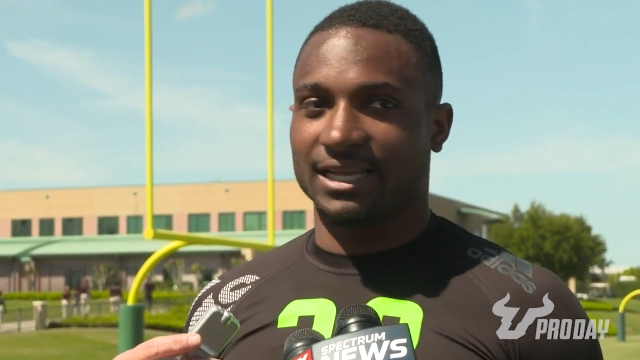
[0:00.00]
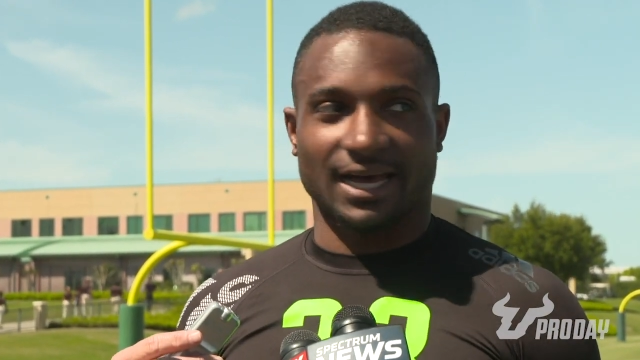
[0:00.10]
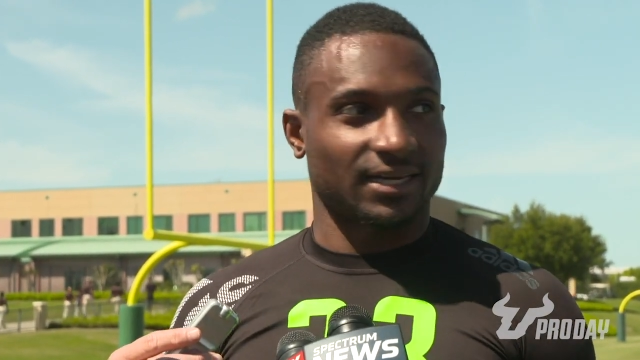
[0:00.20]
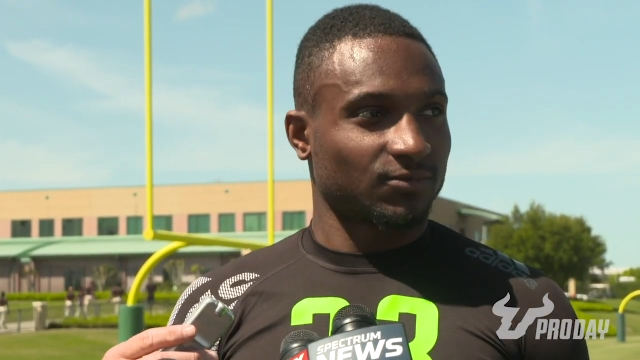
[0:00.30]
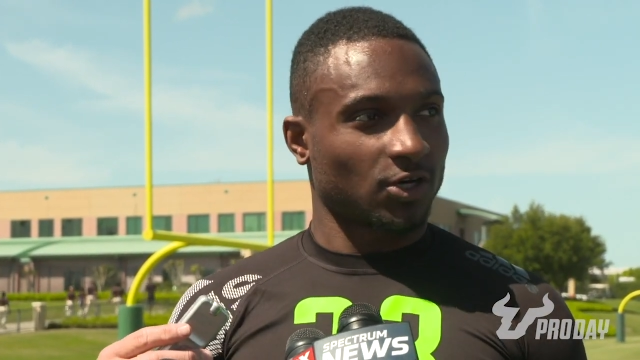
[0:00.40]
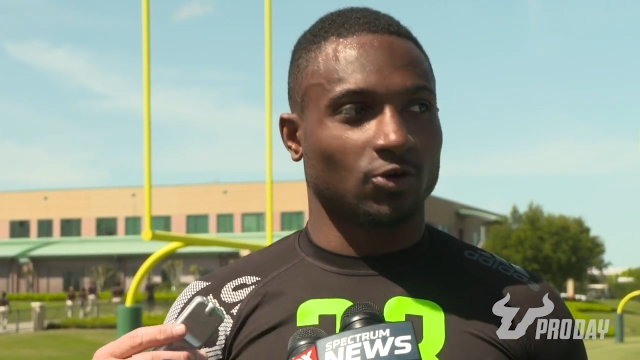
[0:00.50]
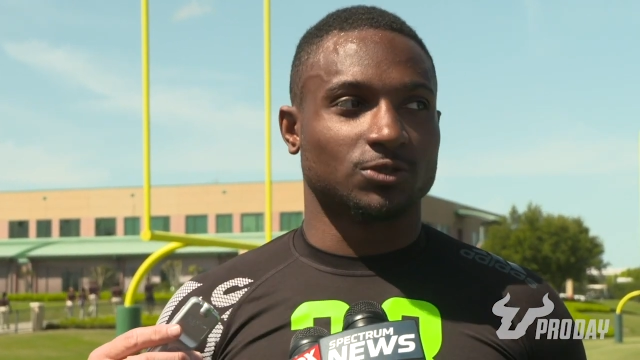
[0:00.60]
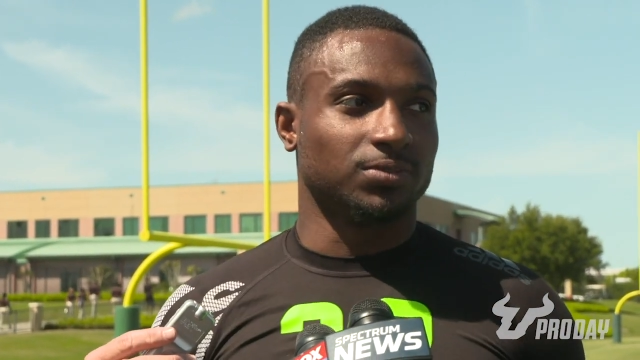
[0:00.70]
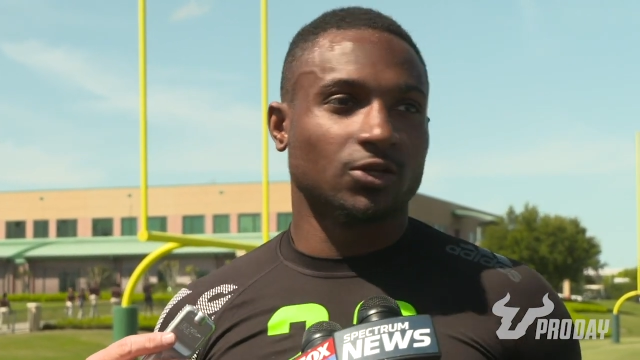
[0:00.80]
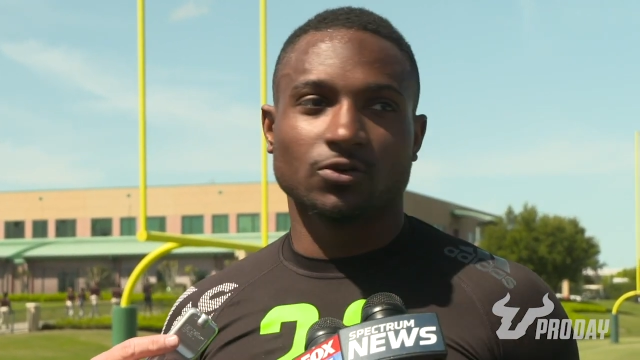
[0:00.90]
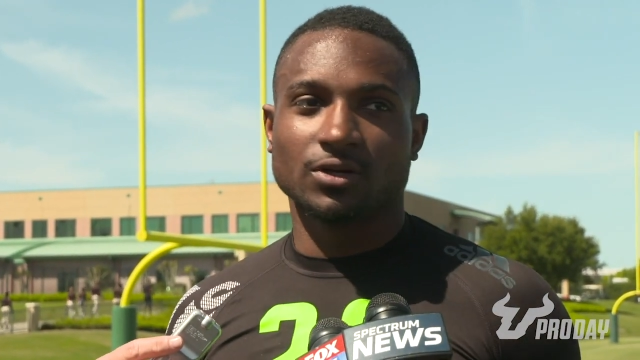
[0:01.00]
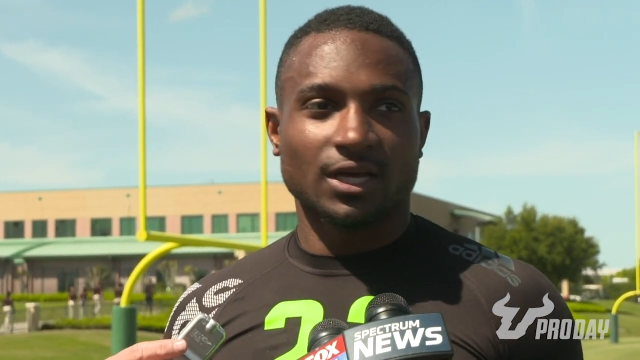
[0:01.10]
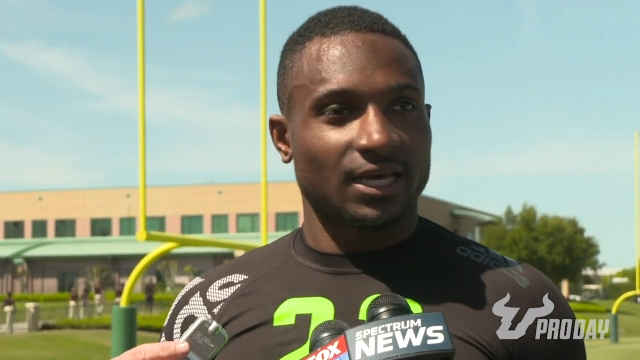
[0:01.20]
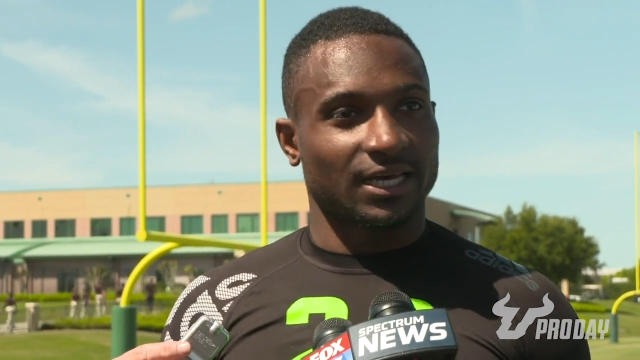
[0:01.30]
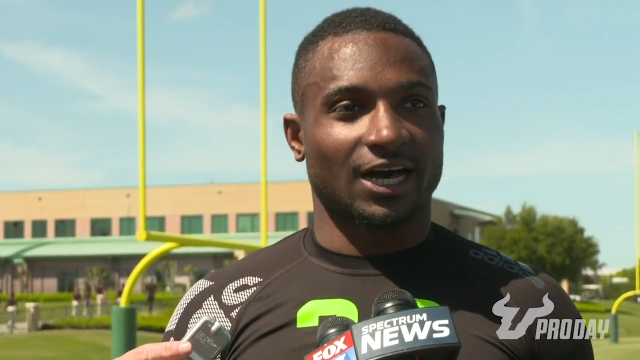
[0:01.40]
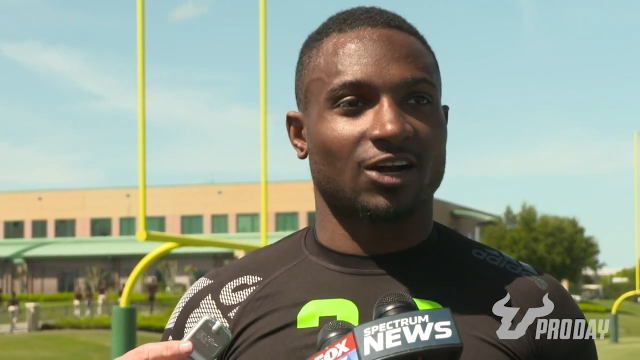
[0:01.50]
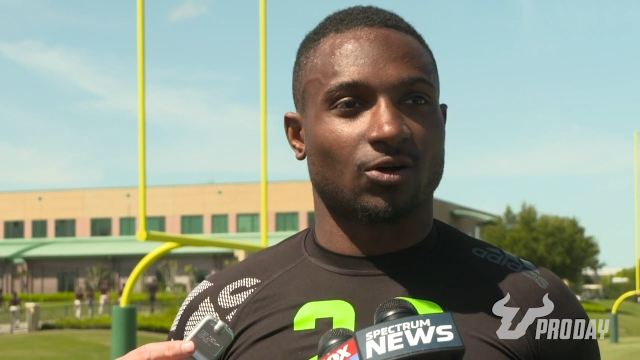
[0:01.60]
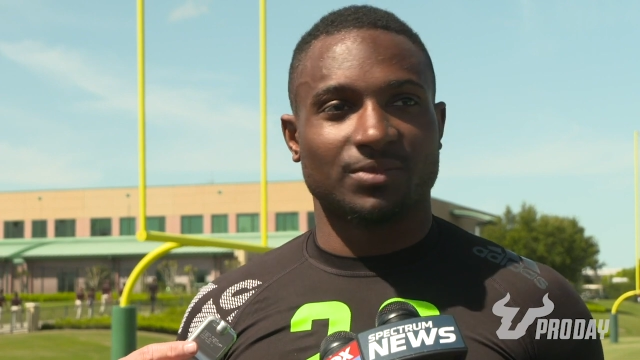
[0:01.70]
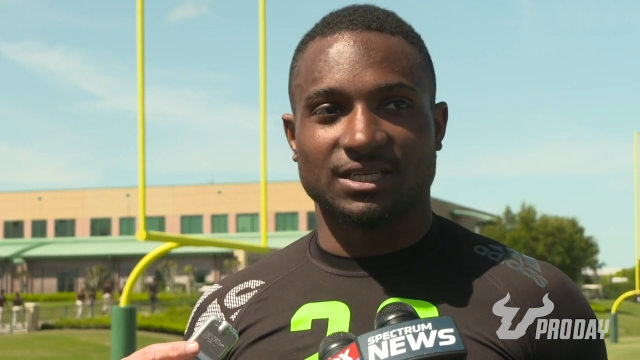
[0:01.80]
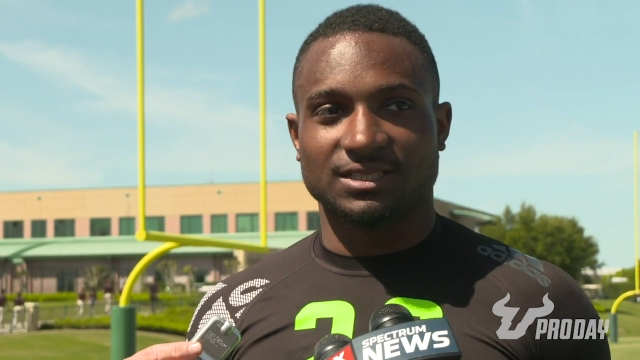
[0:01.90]
Like Coach Blue got
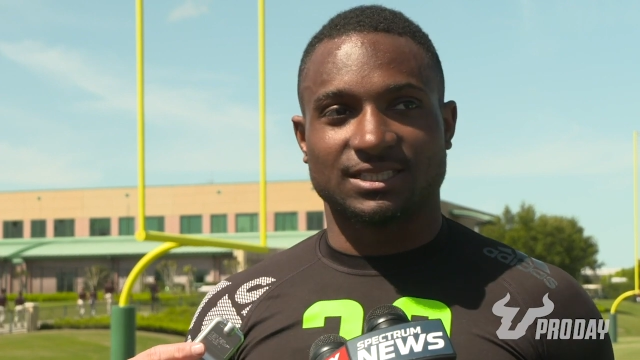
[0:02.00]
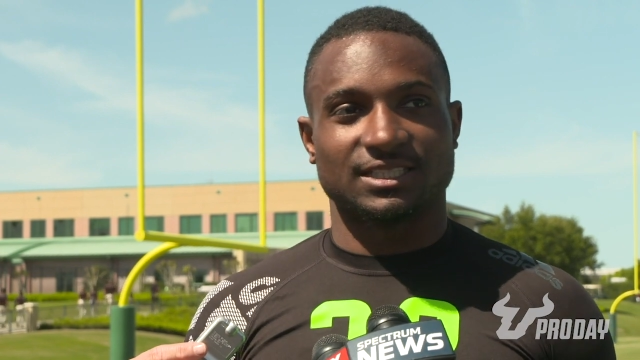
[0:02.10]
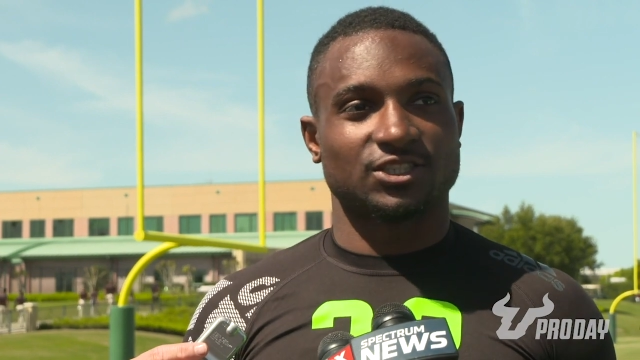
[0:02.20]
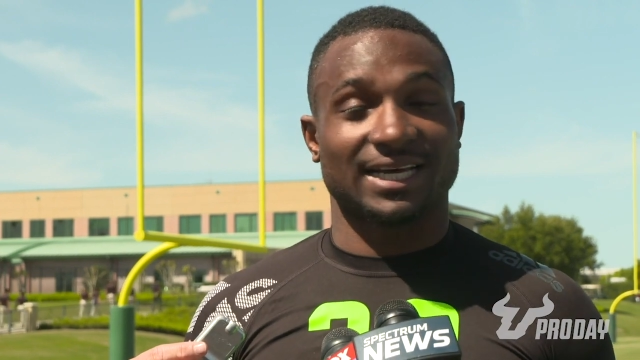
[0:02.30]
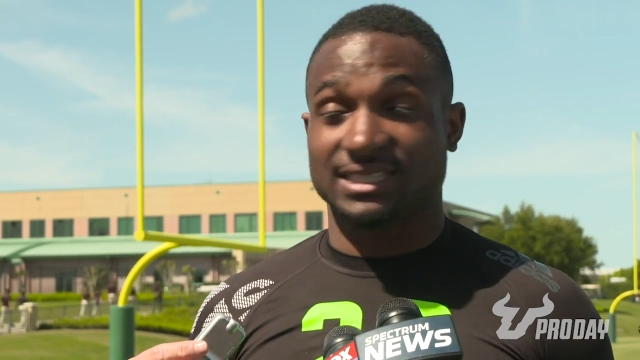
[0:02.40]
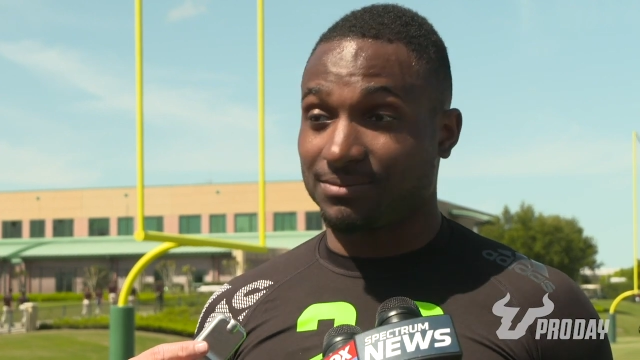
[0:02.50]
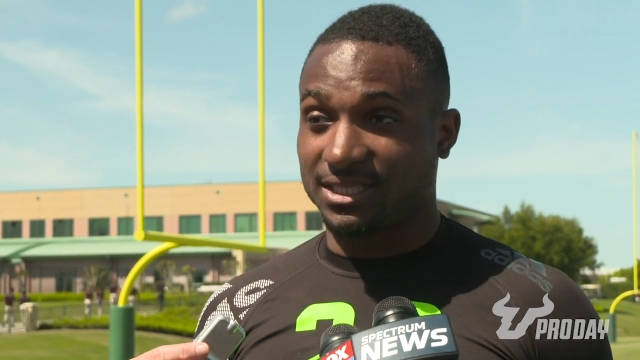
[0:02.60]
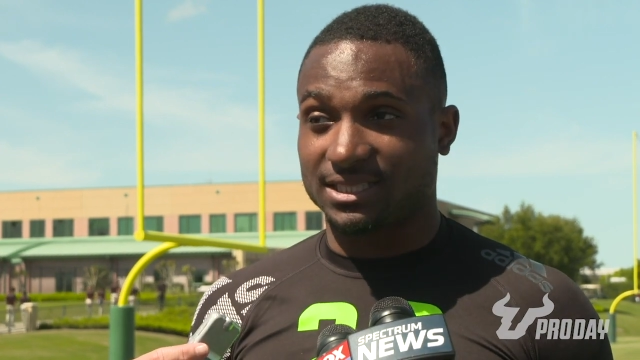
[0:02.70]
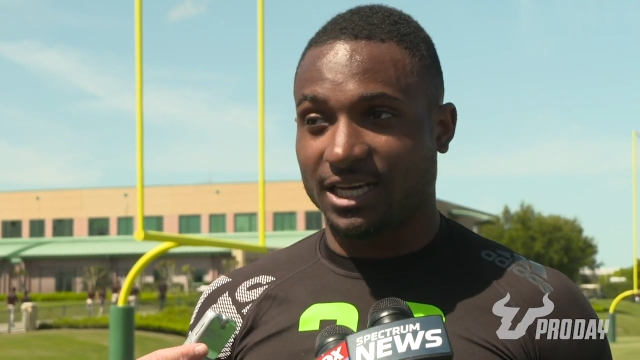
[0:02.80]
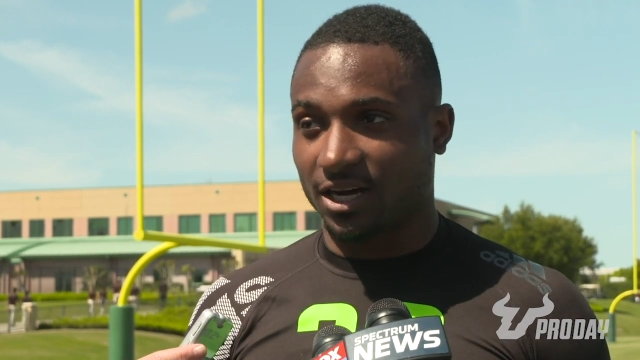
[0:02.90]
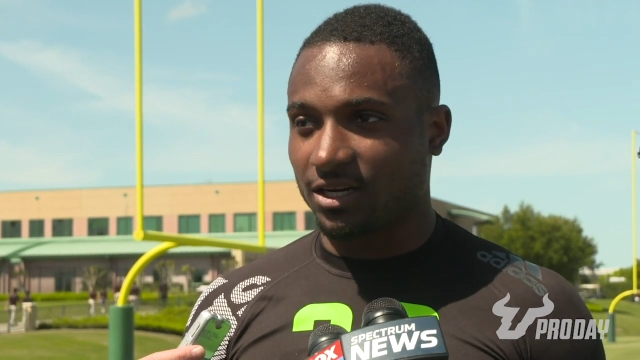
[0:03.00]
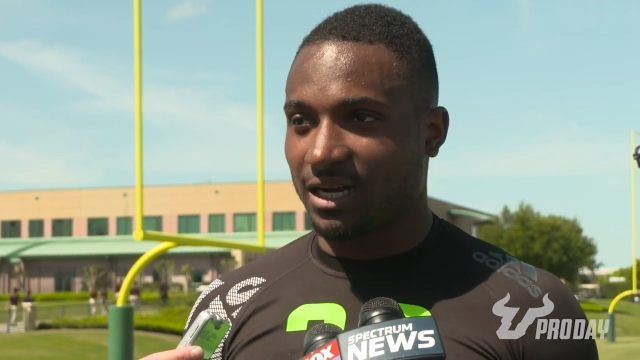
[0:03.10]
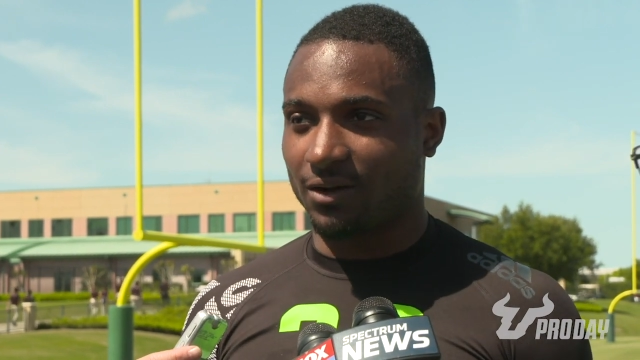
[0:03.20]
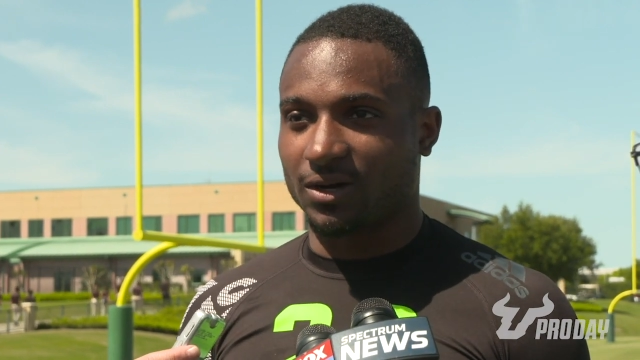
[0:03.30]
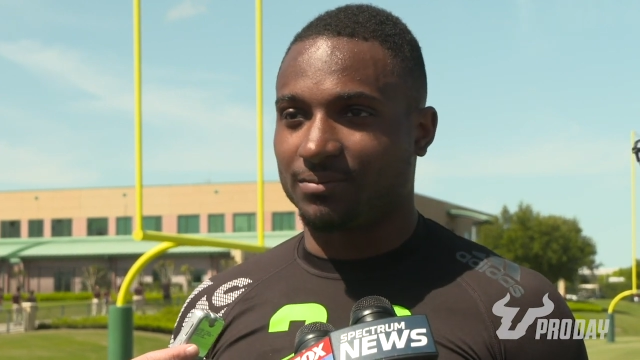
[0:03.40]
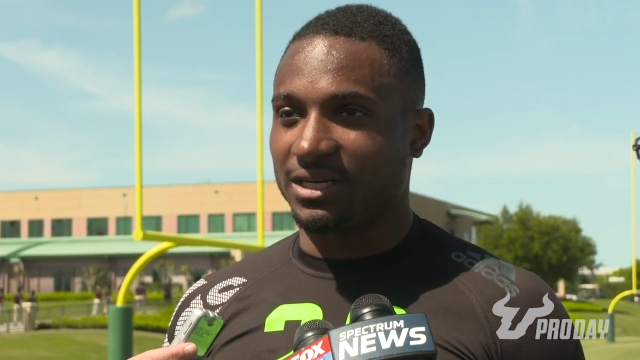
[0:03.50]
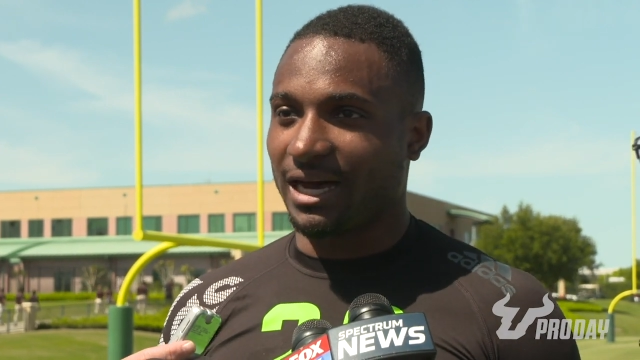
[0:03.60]
on me and just tested me to see how good I want to be.